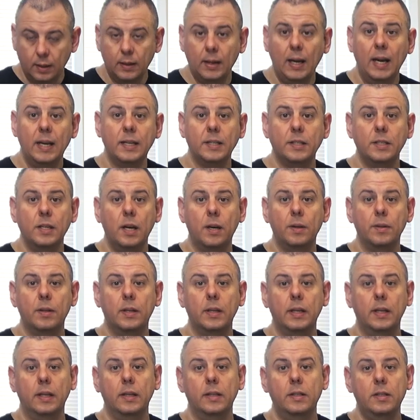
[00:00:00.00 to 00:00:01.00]
Okay, so
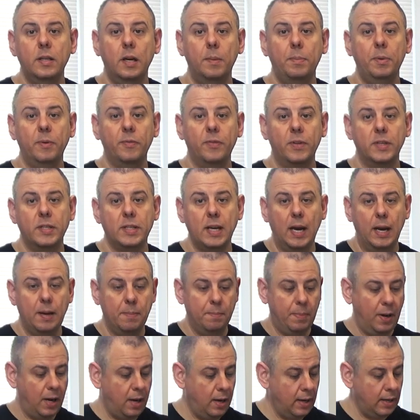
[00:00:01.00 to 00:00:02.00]
the top of the
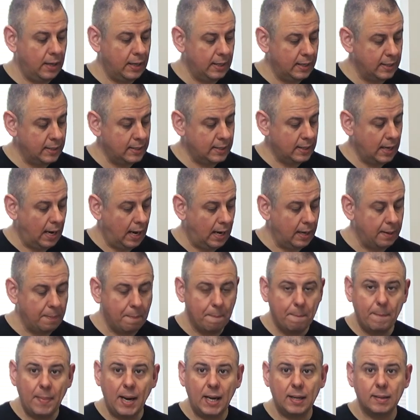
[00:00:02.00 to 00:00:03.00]
soundbar is a
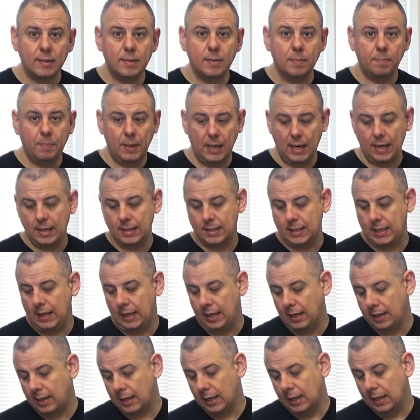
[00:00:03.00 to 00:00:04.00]
matte
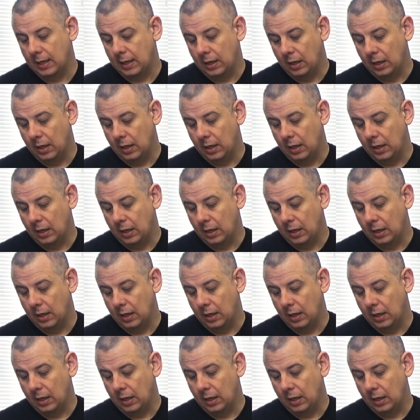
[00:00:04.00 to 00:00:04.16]
plastic